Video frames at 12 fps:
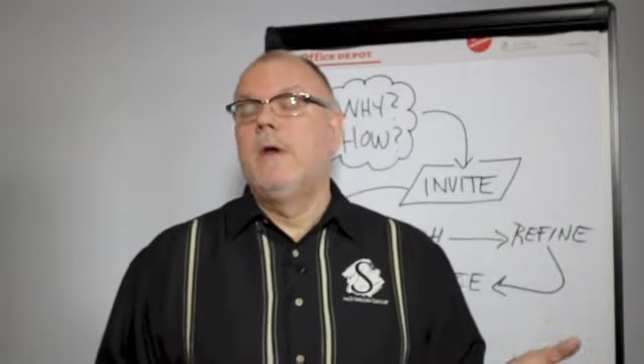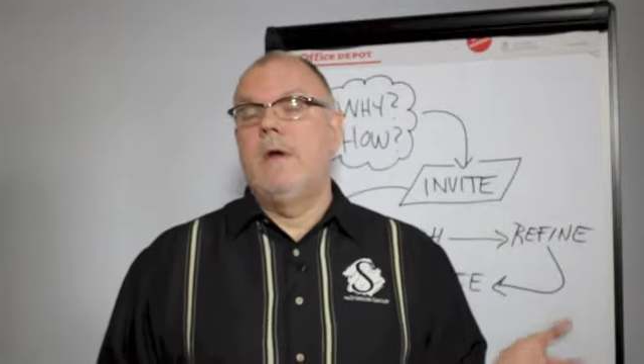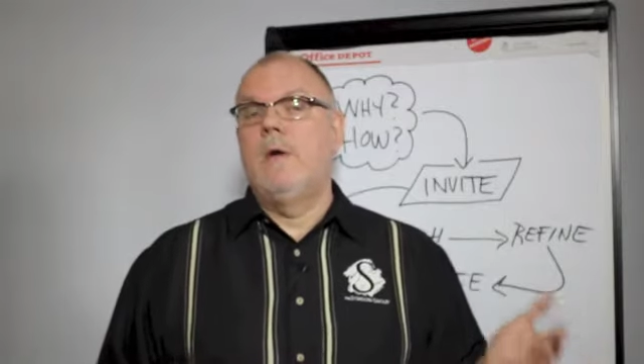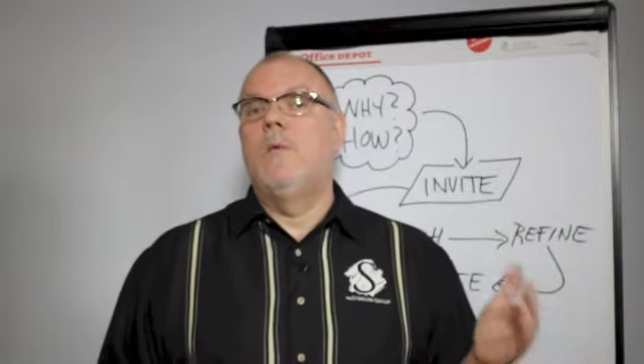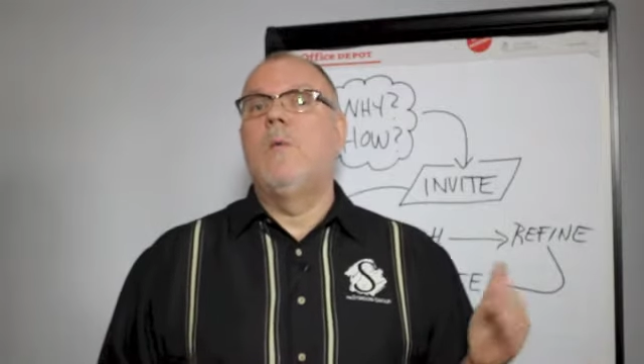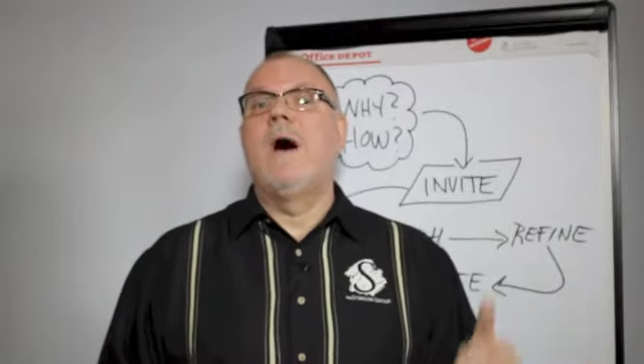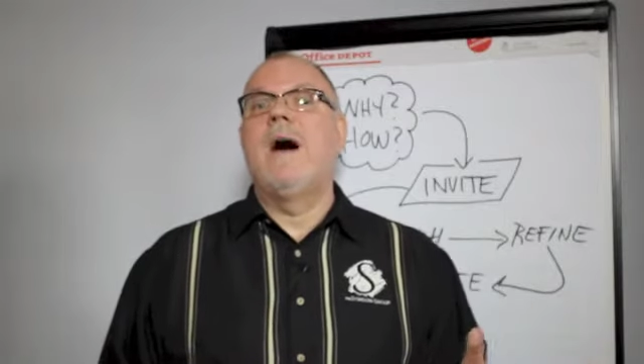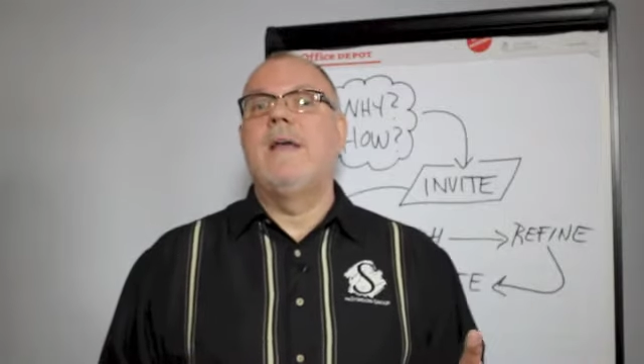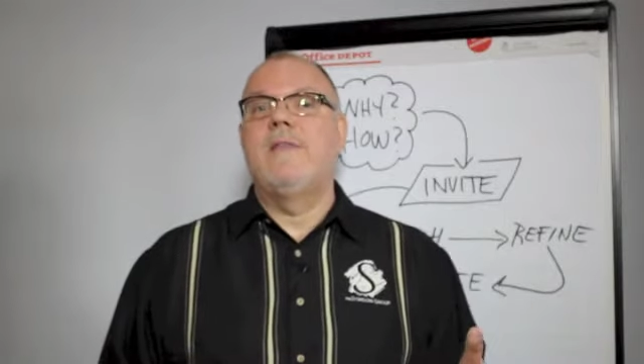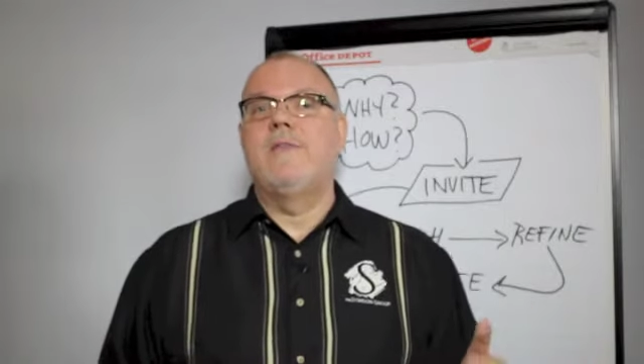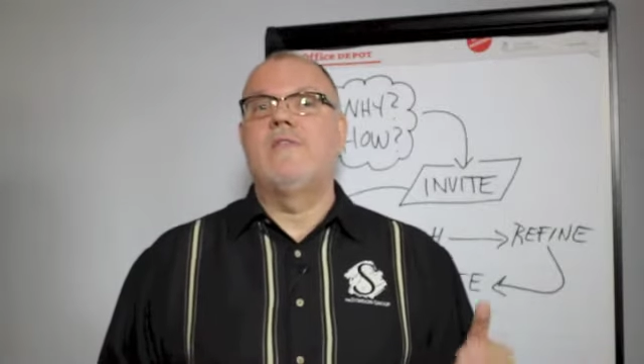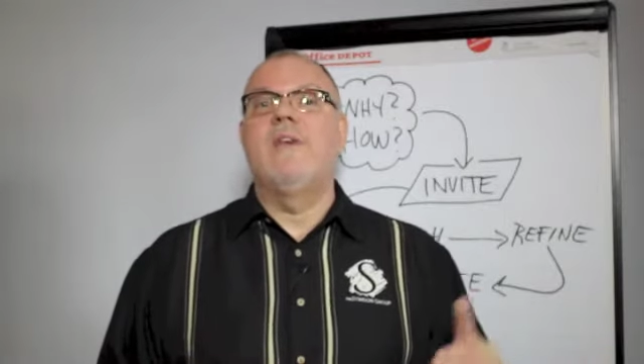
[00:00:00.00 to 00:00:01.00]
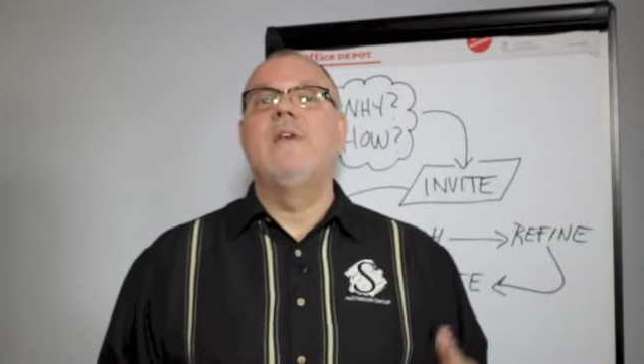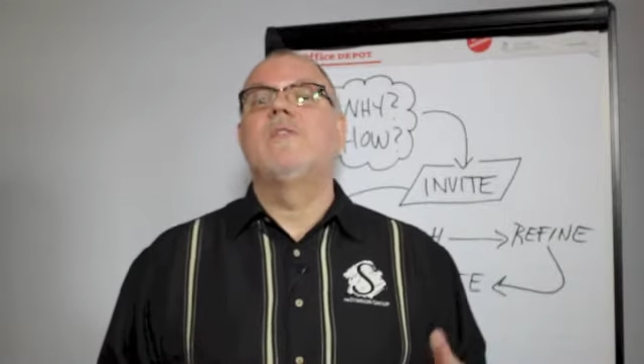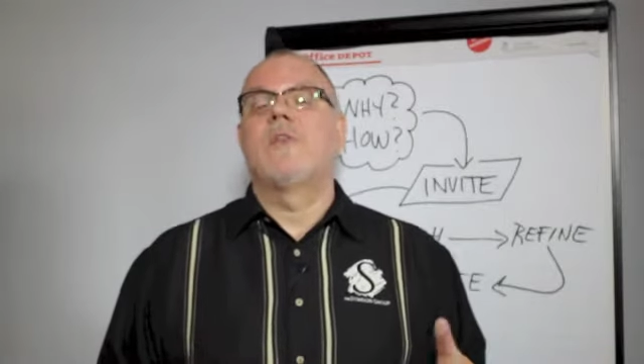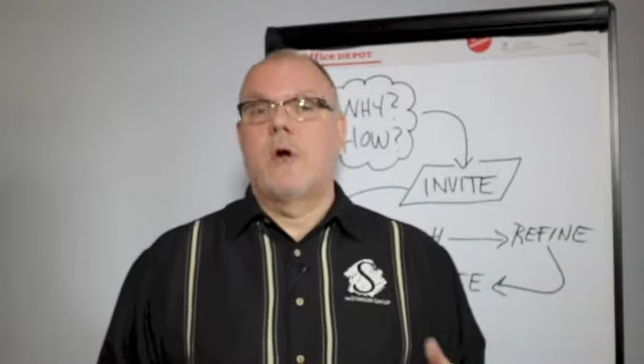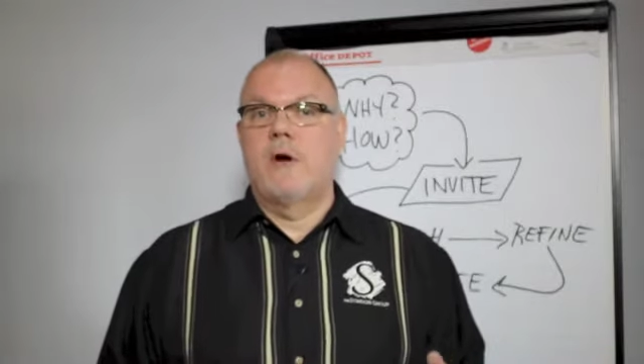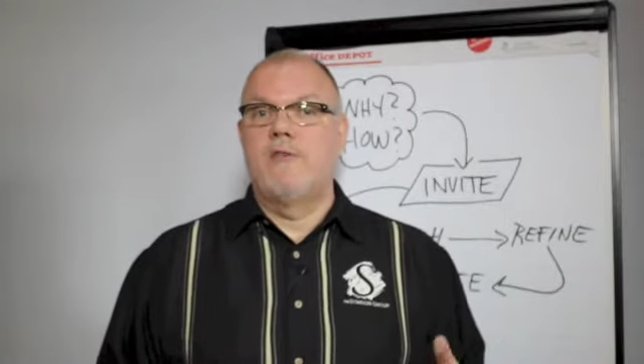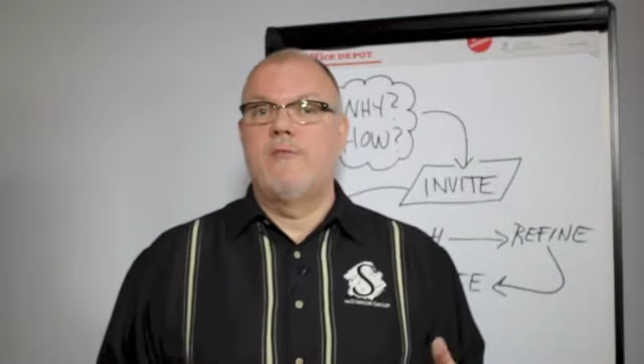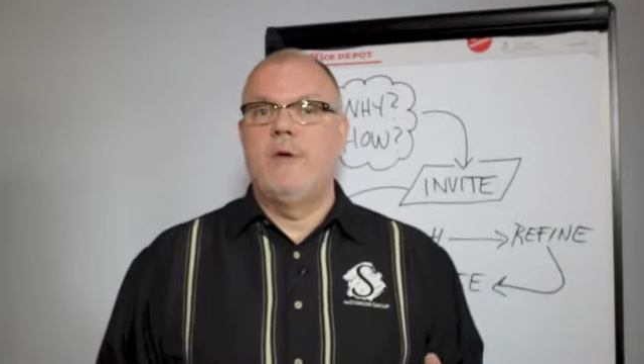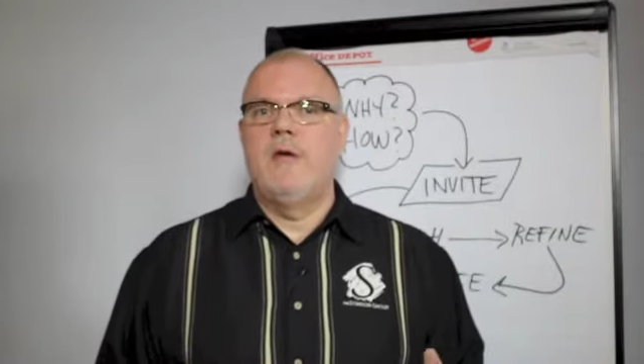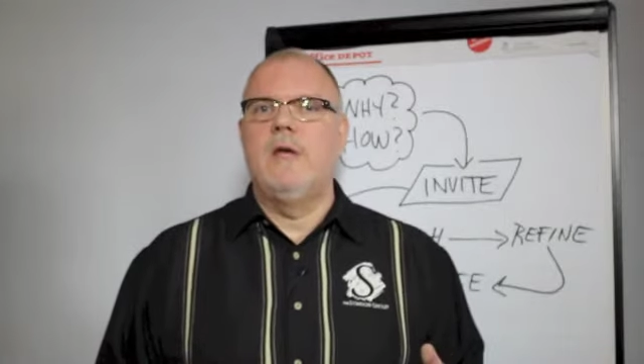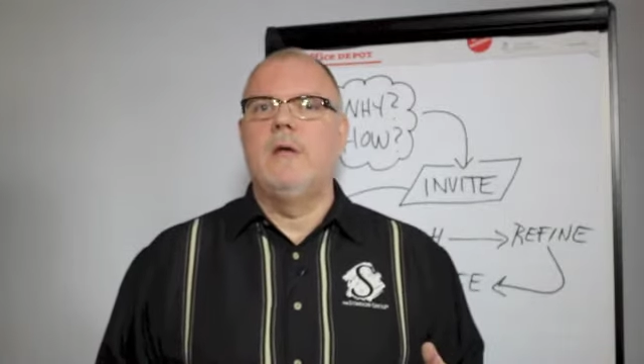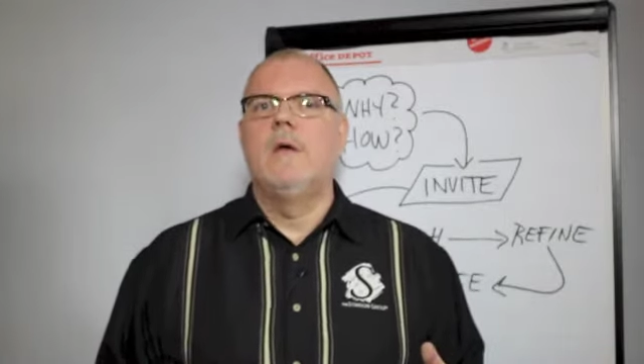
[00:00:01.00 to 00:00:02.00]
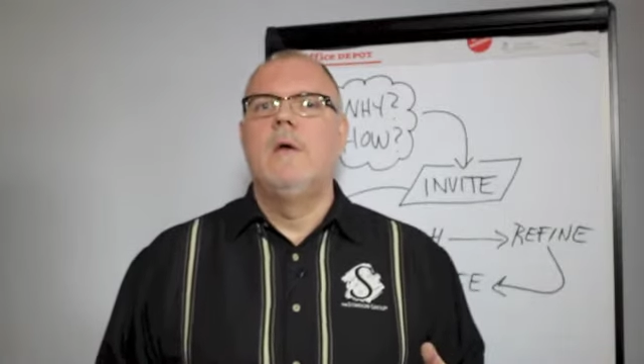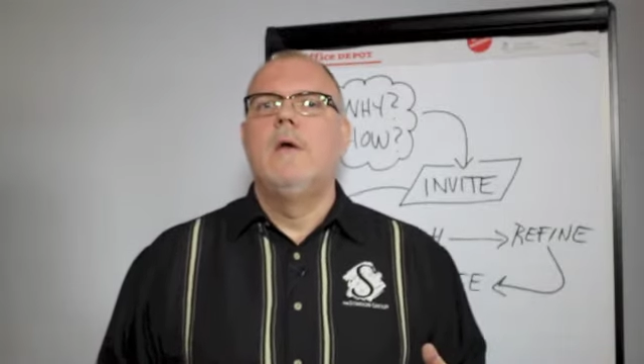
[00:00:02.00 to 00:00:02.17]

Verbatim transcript: and why this is an RFP.